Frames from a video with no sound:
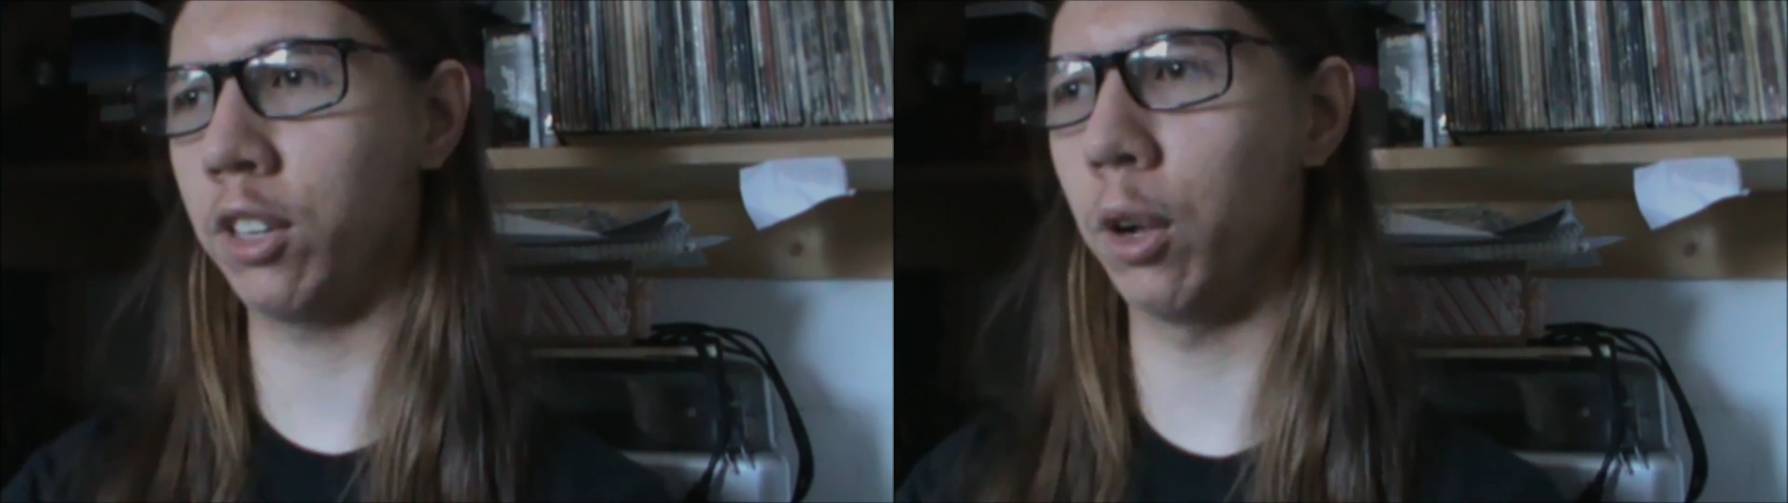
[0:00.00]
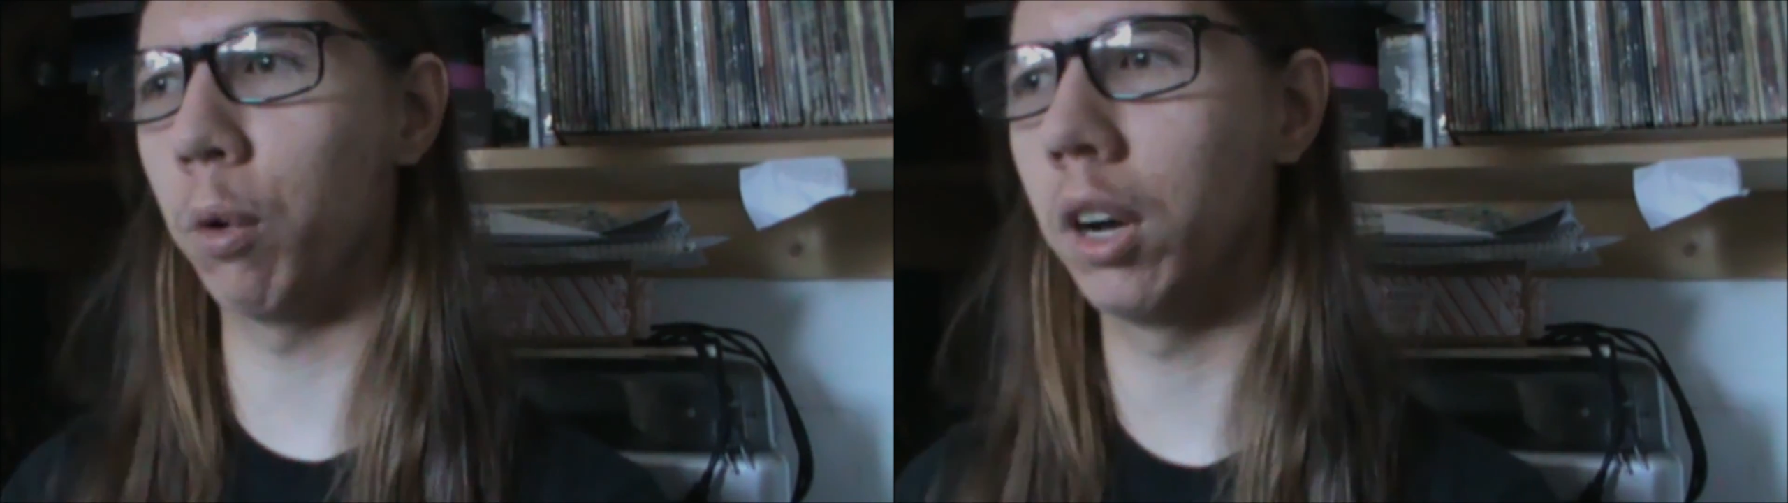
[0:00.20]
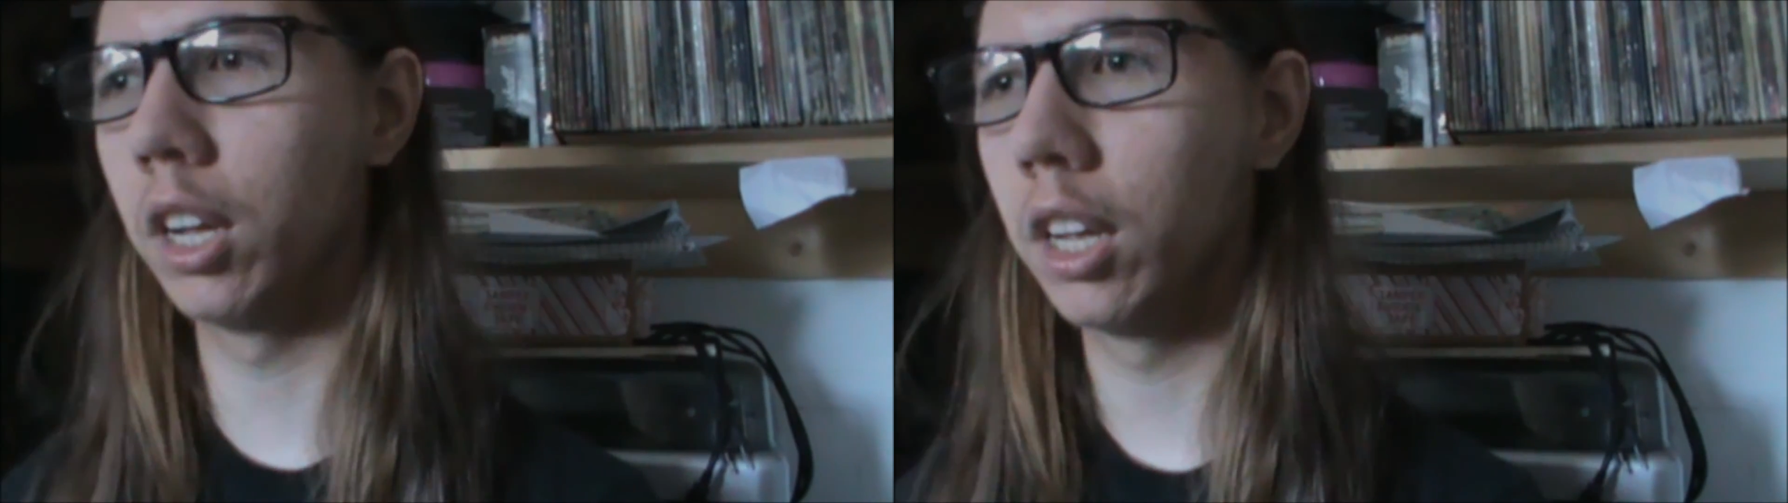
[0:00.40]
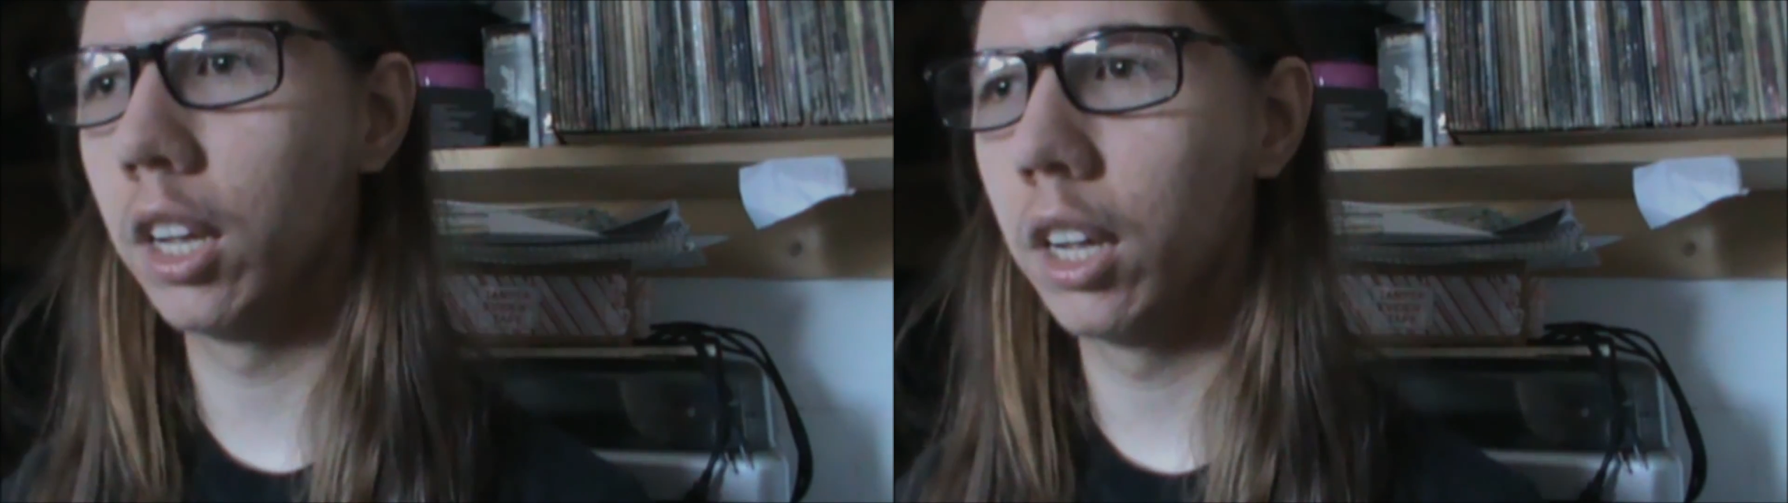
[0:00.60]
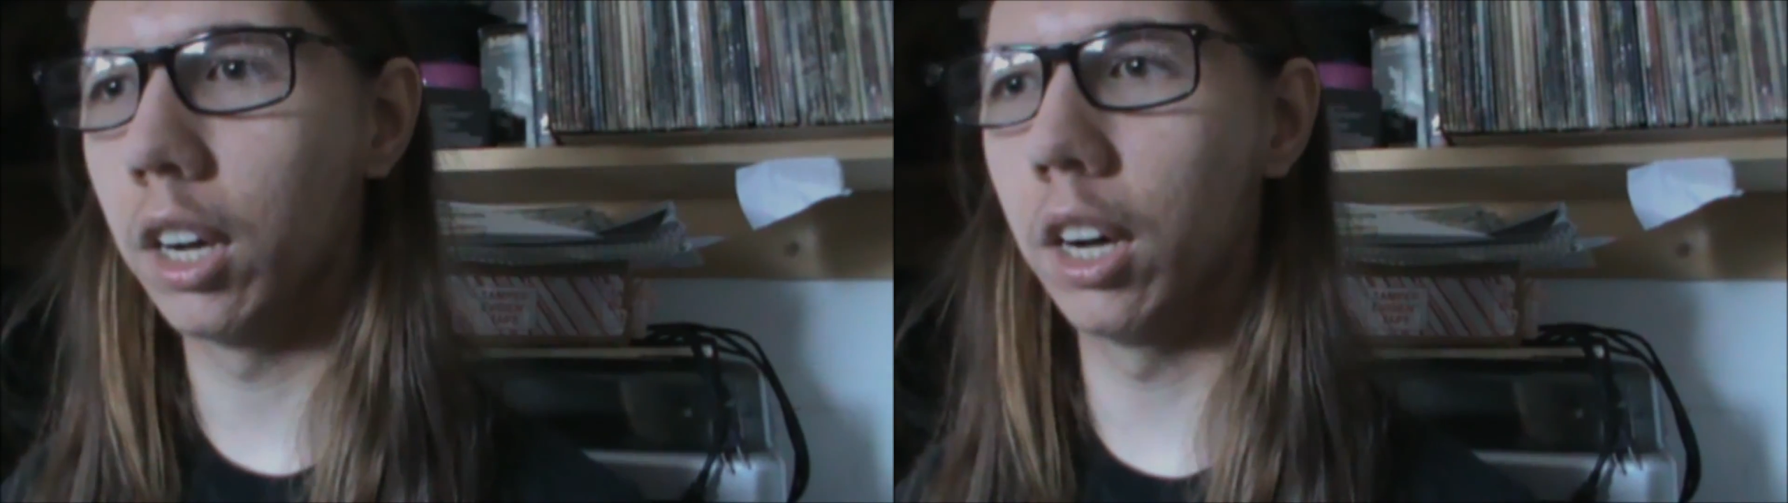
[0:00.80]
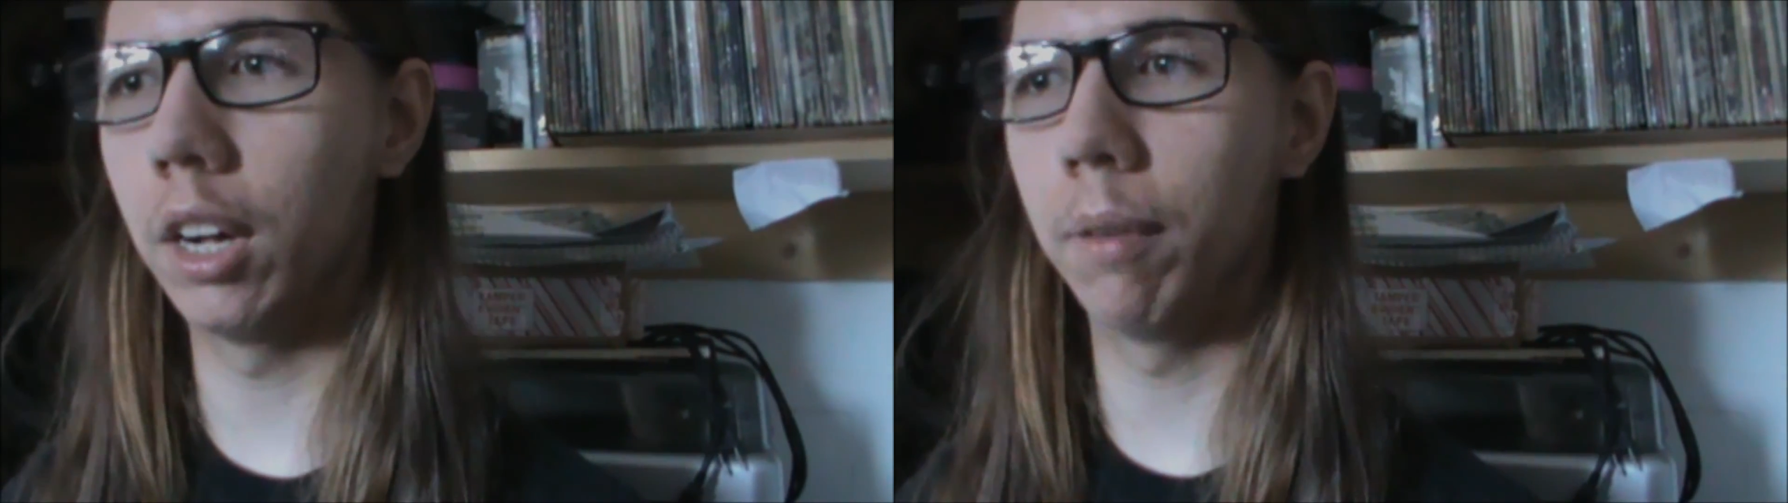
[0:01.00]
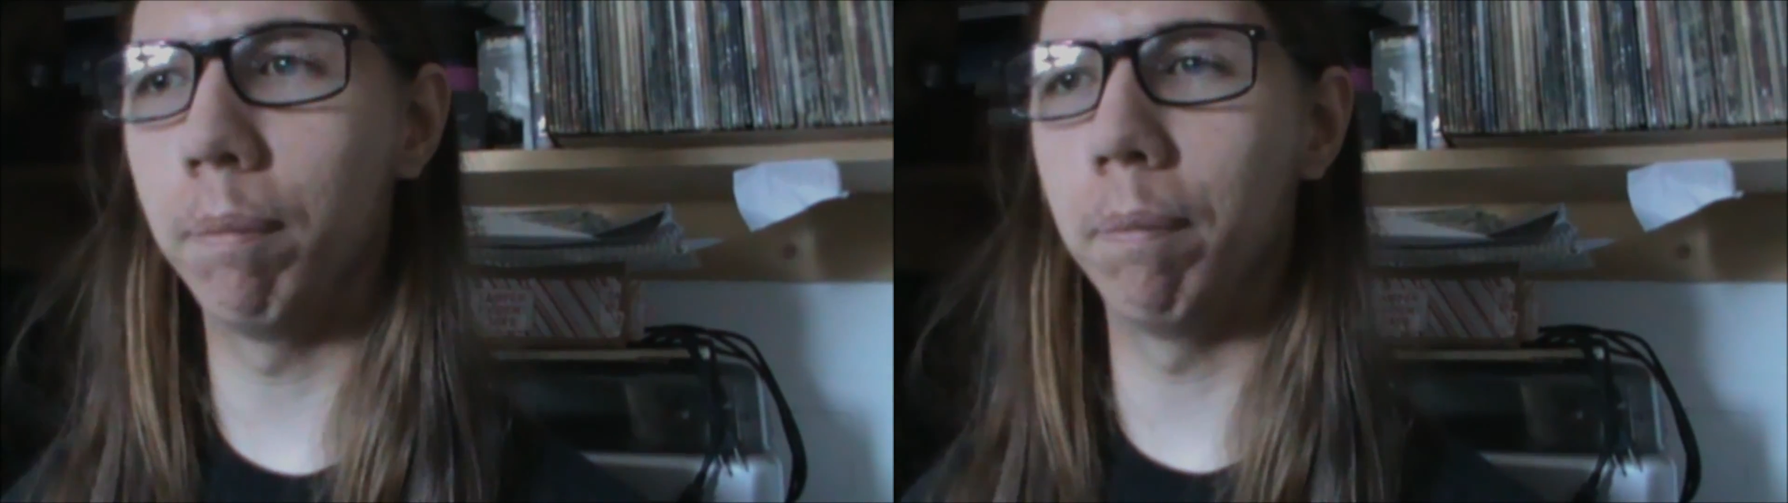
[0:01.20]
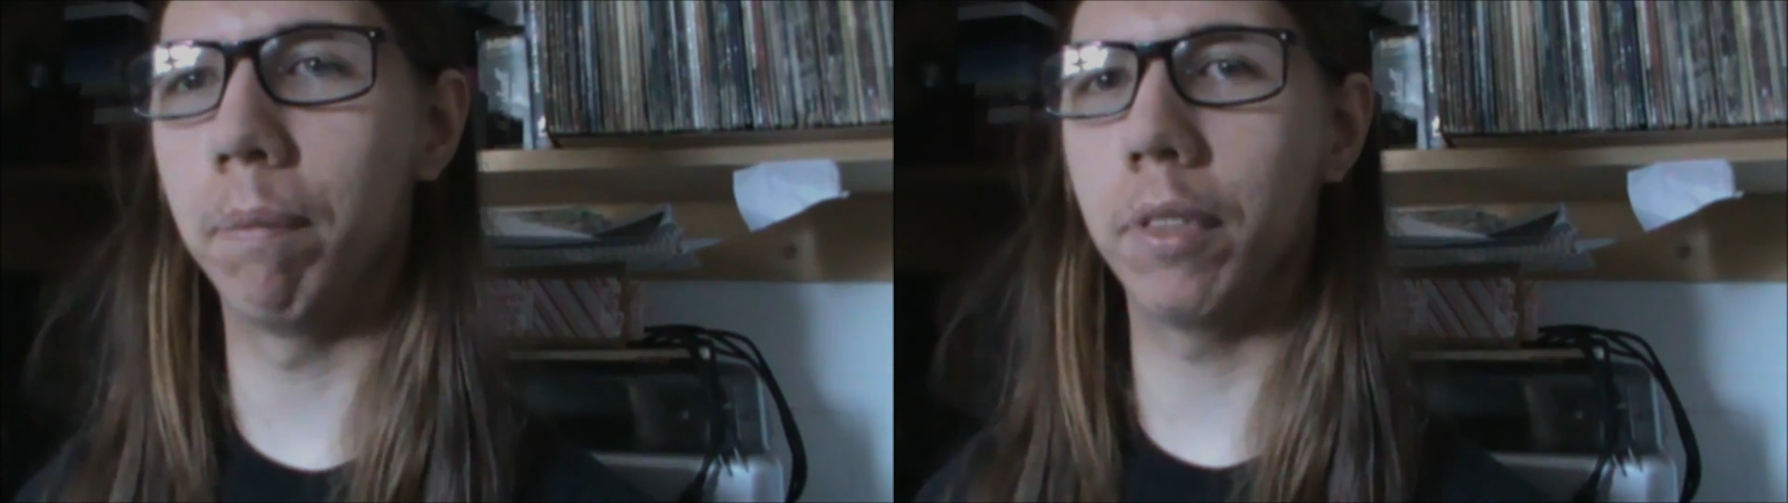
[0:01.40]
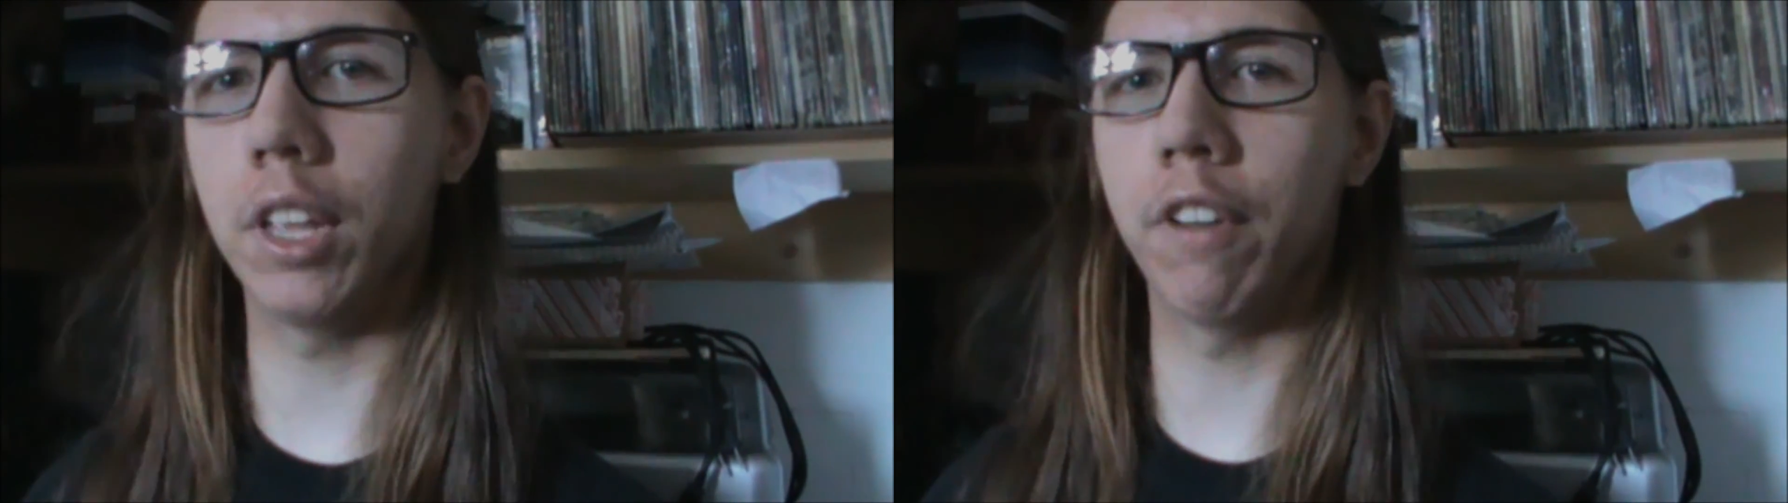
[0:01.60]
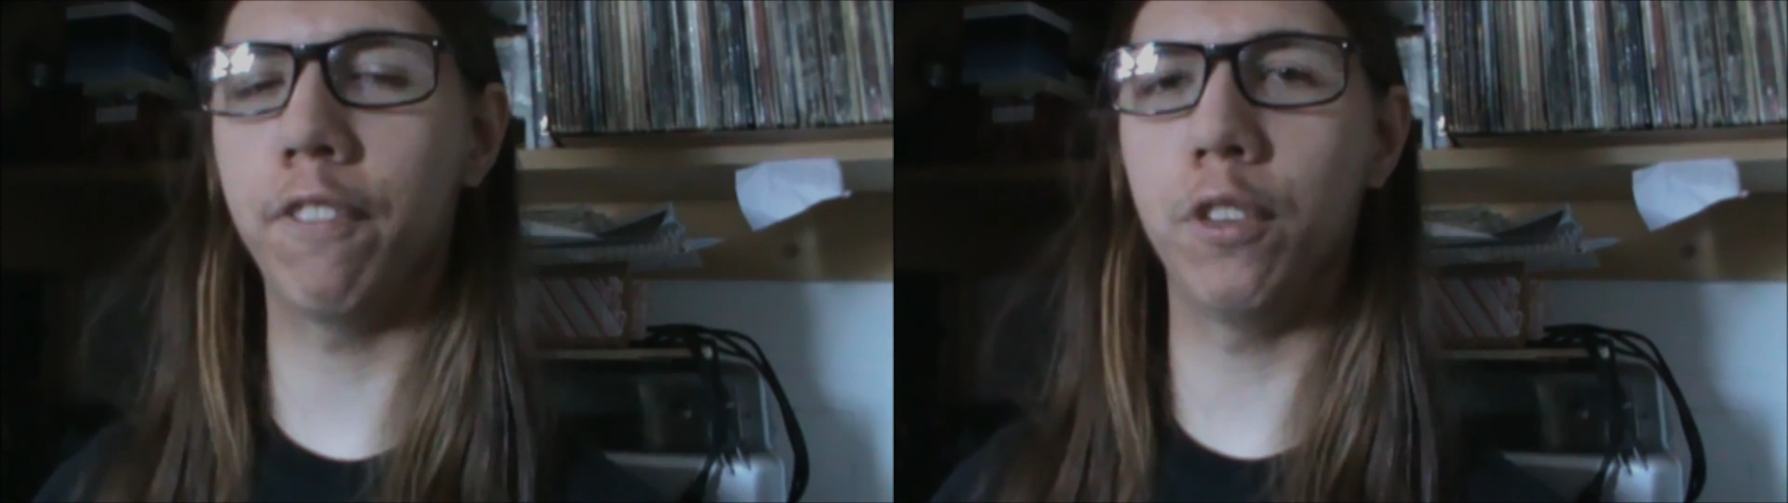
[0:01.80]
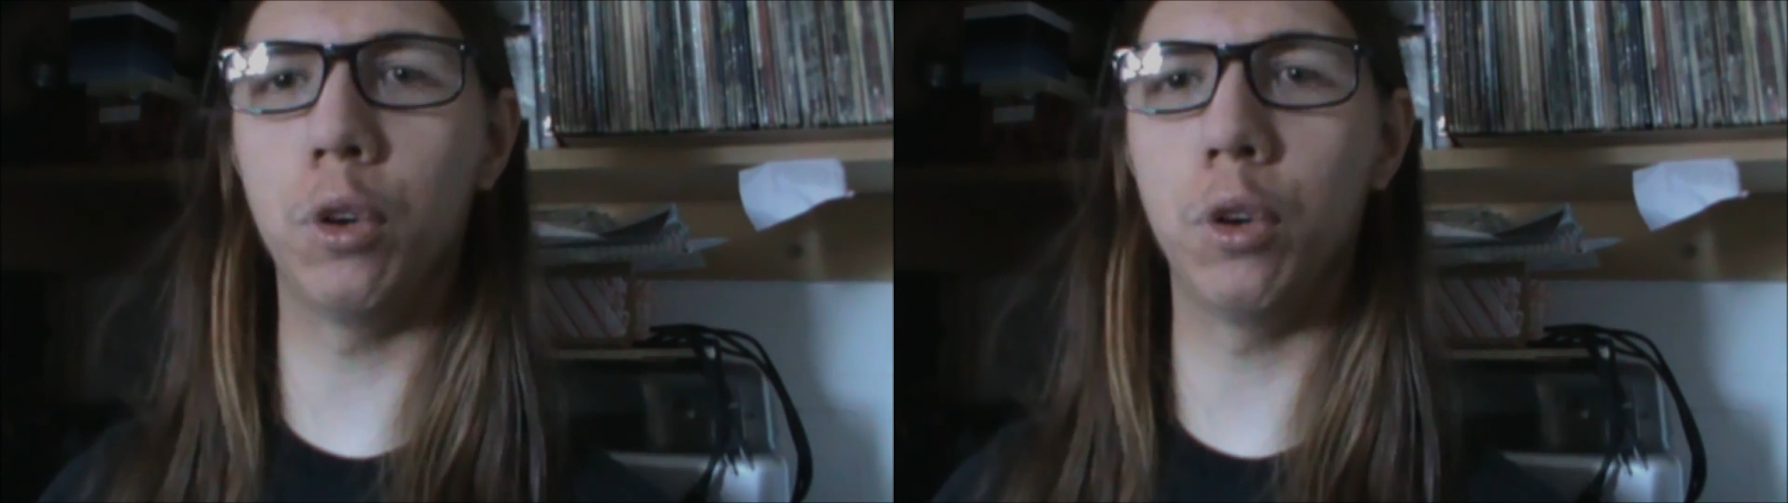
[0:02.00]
So if